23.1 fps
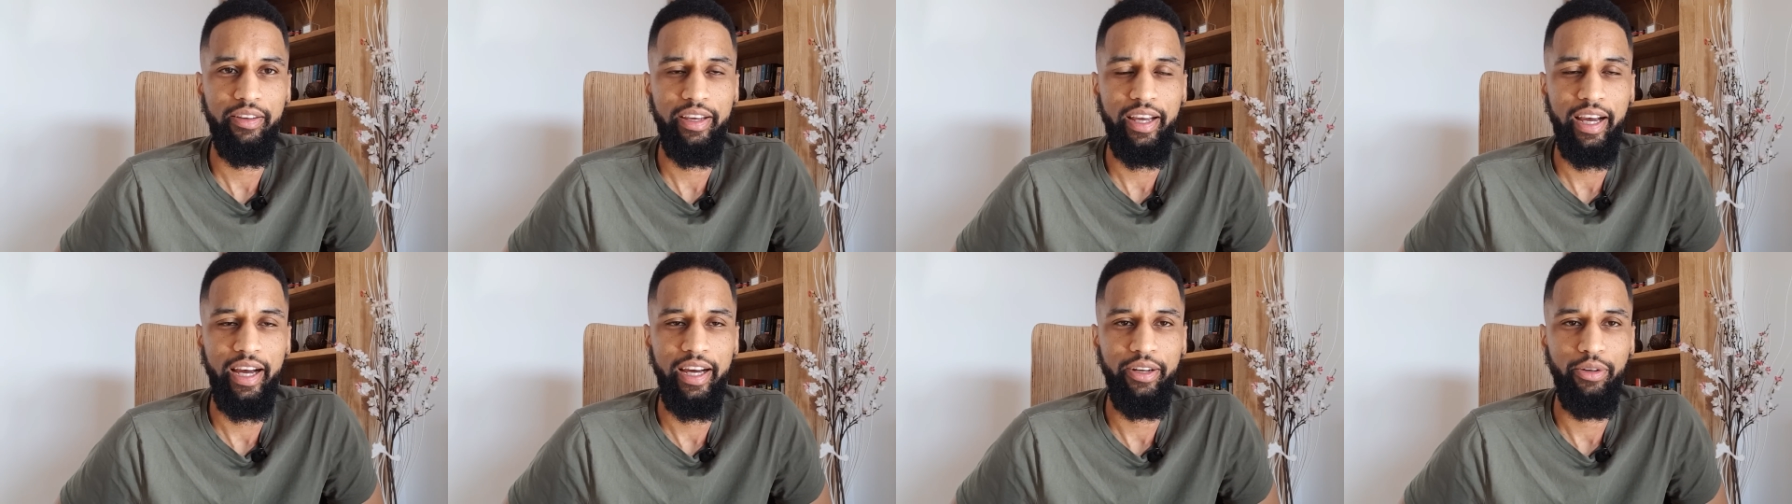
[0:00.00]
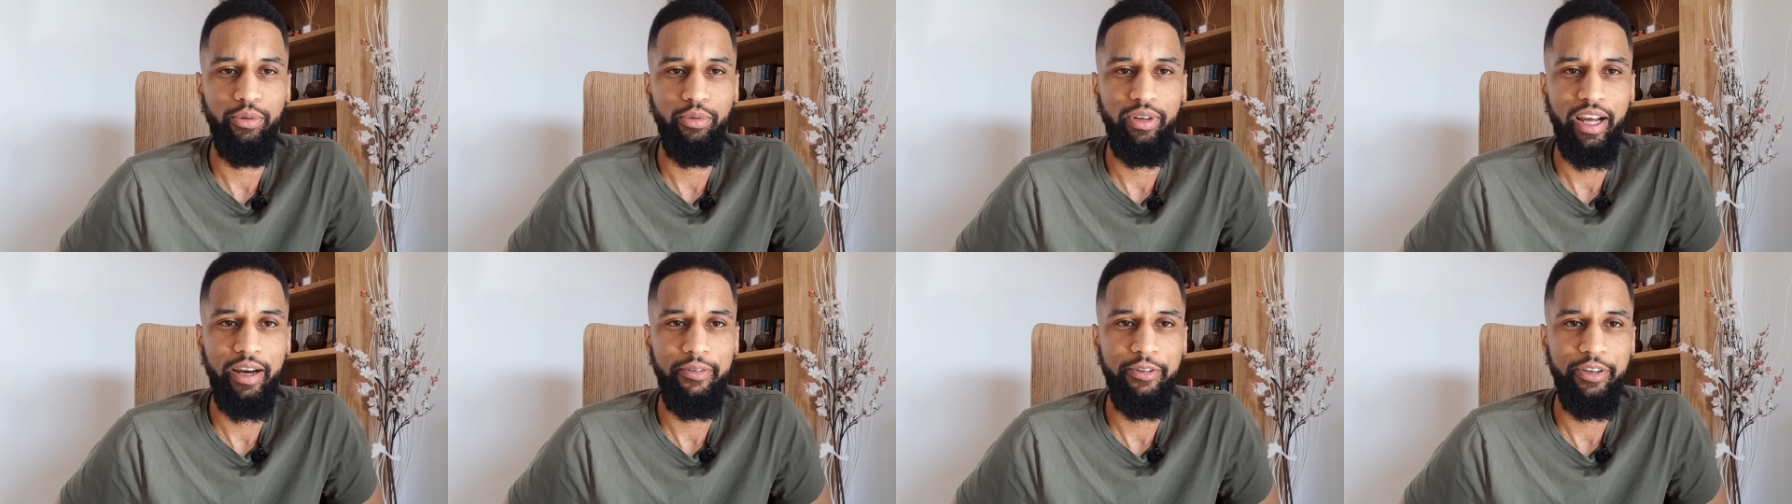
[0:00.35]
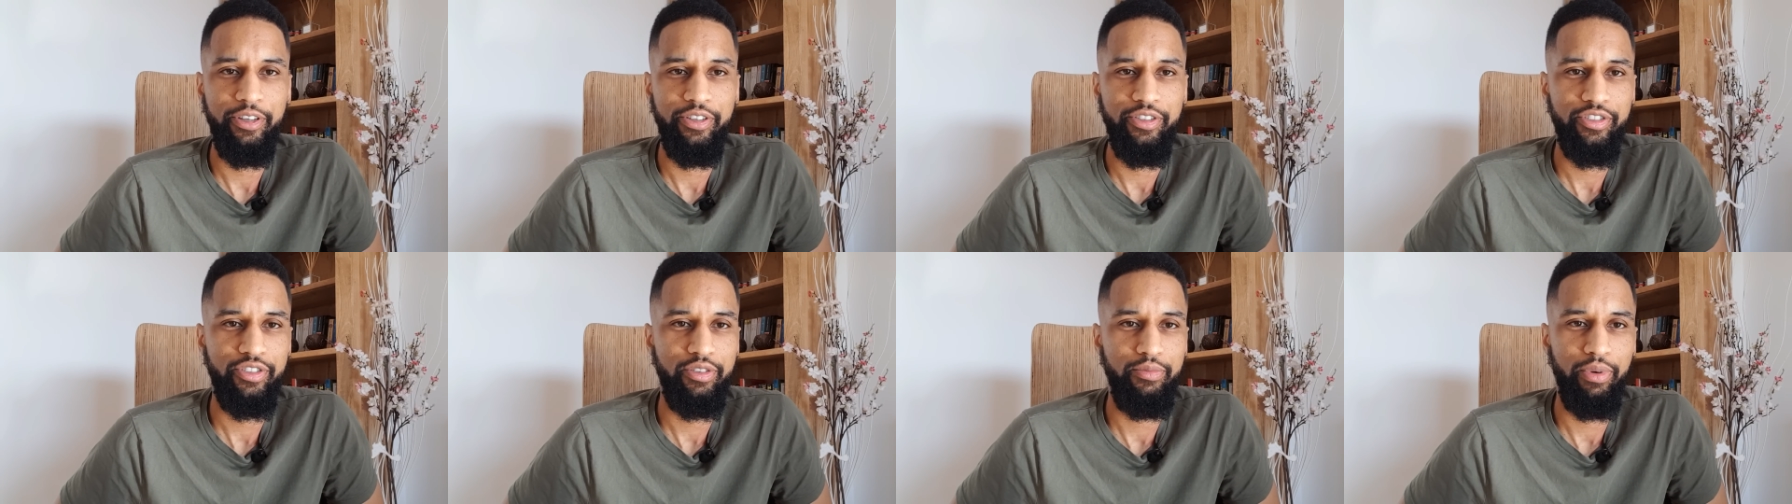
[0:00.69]
getting all
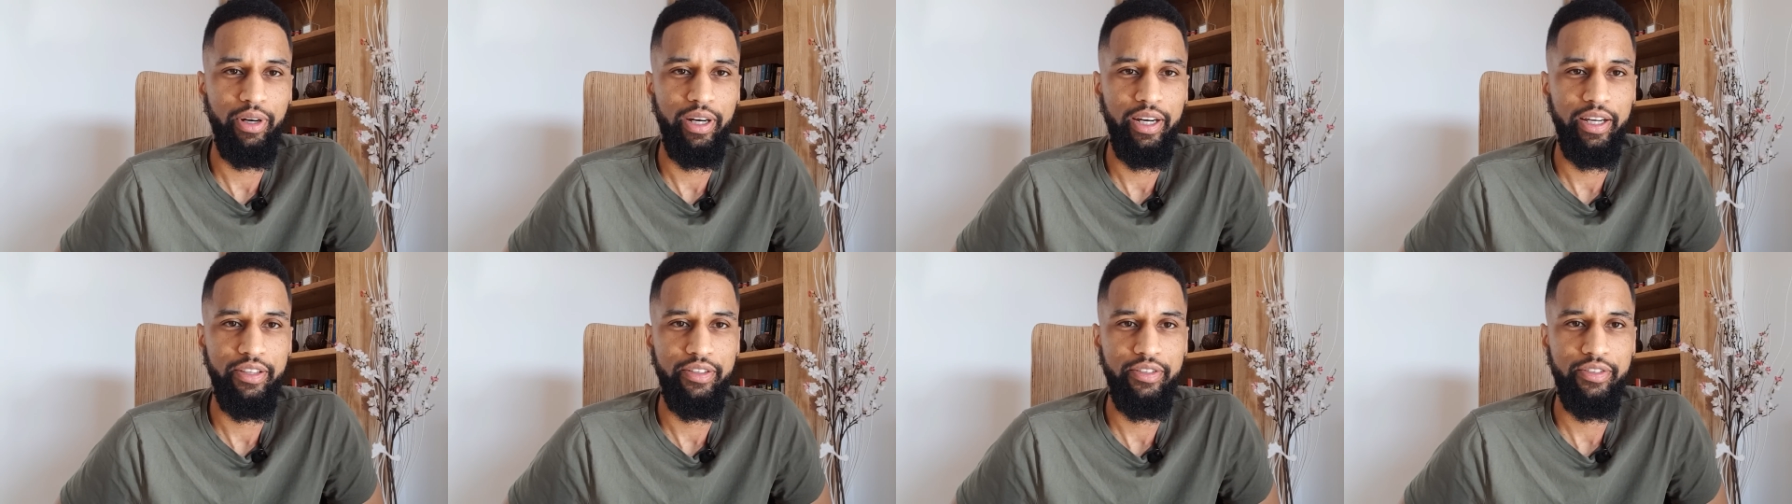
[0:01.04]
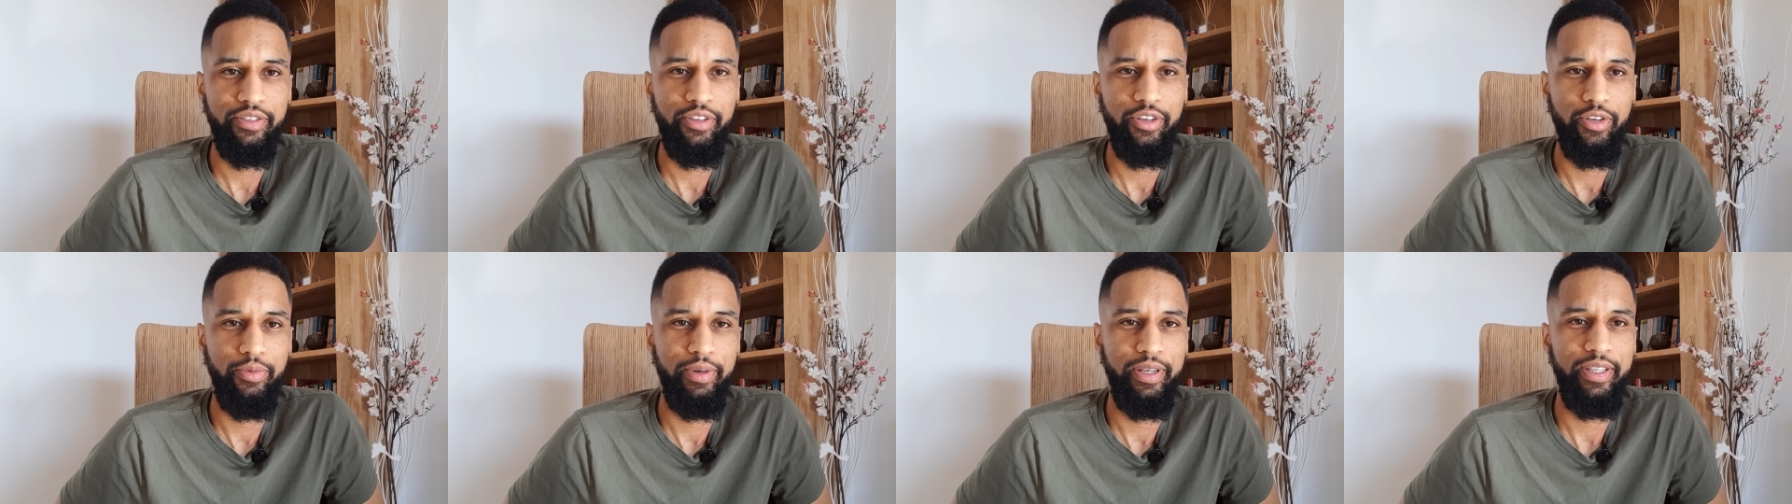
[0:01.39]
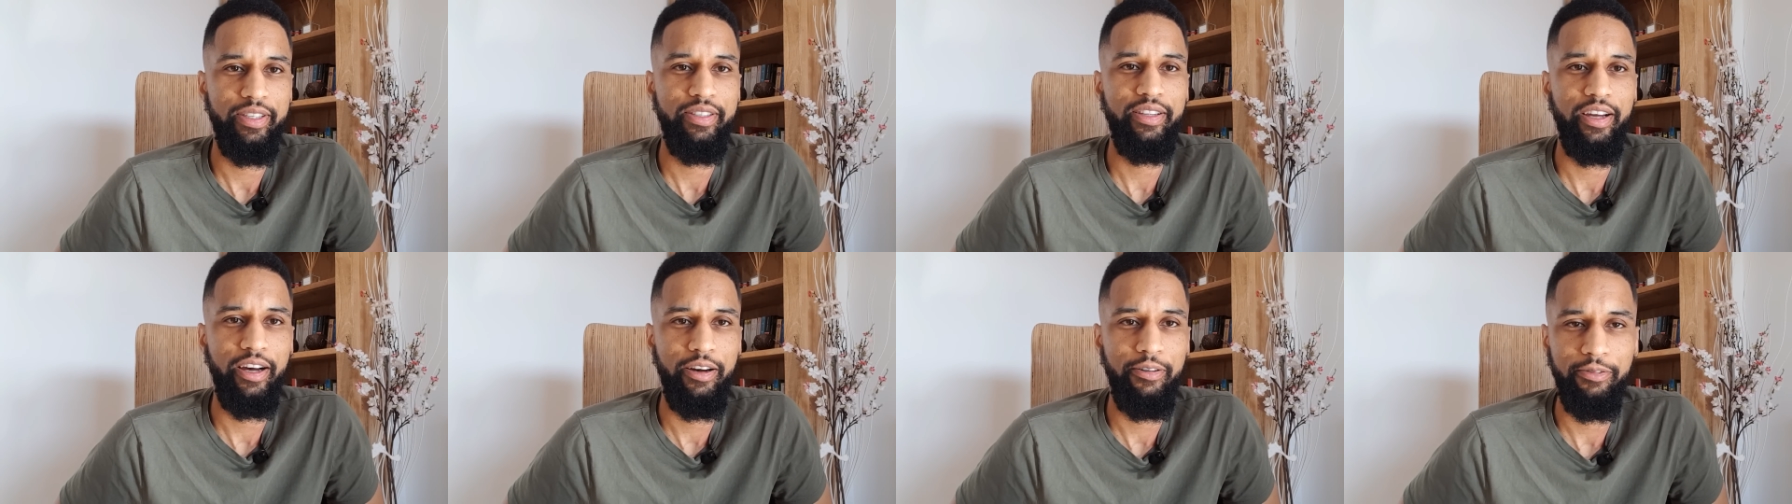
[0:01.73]
lavish and buying stupid
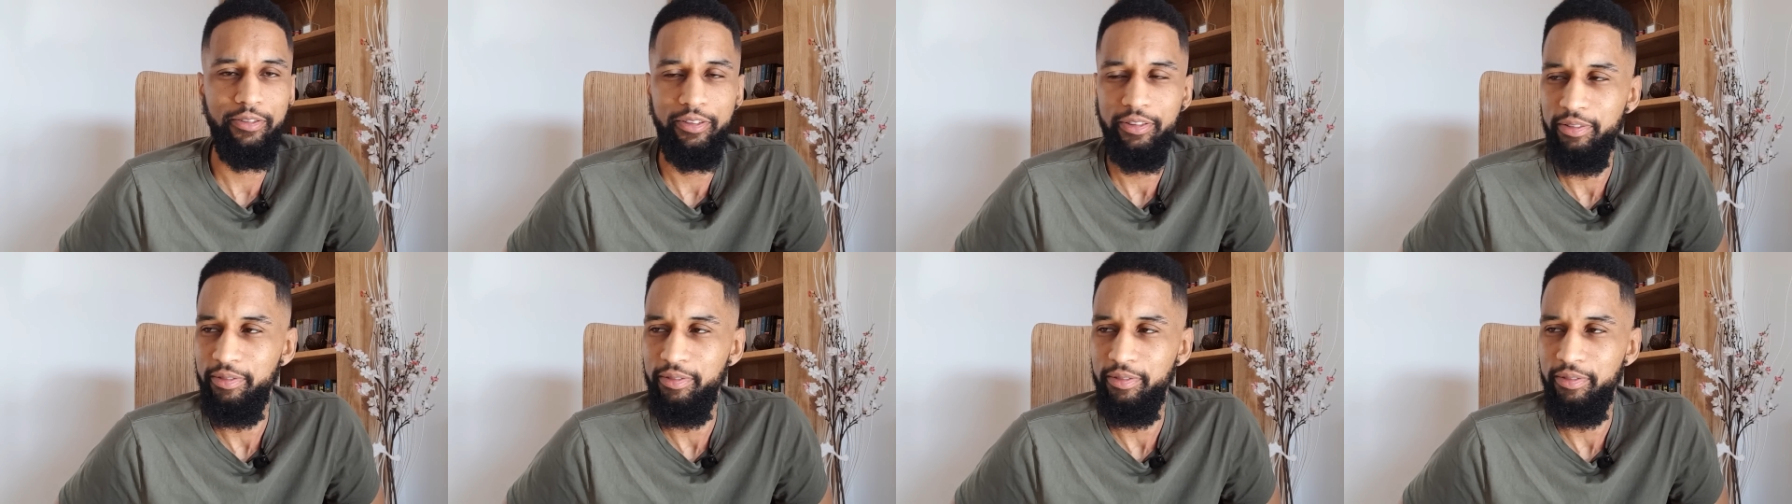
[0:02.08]
stuff.